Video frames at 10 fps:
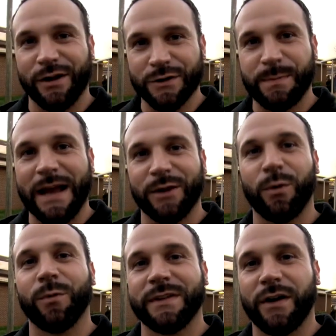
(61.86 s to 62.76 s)
It goes back
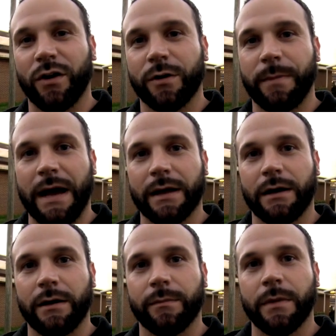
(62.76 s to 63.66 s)
to what we talk
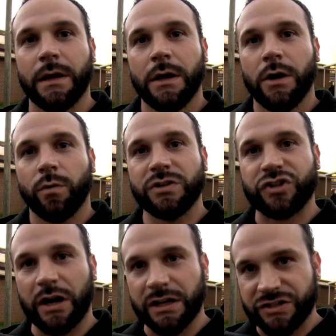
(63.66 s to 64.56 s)
about. Um, we
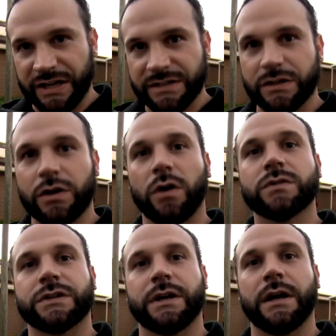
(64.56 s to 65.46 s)
trying to change the
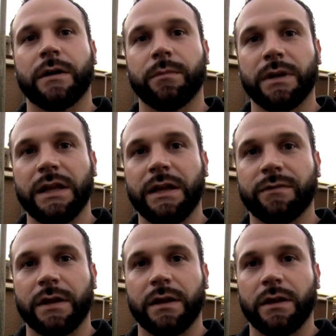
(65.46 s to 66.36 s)
culture here and
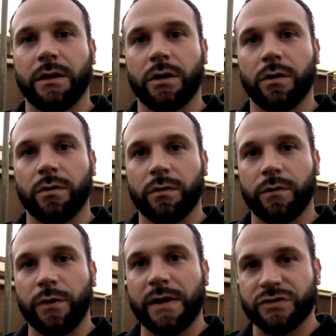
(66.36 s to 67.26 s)
believe that you know
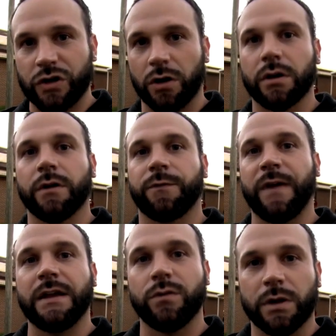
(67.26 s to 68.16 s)
if you have strong enough
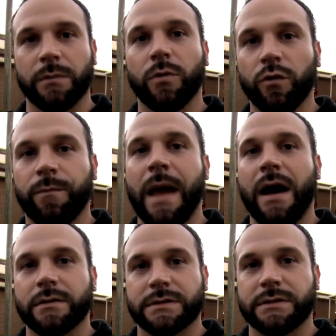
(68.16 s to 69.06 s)
faith you can move
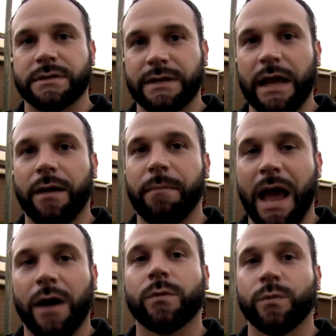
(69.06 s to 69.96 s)
mountains and today a
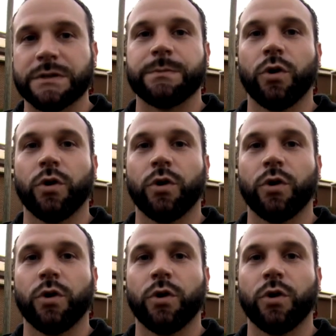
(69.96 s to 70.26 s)
mountain was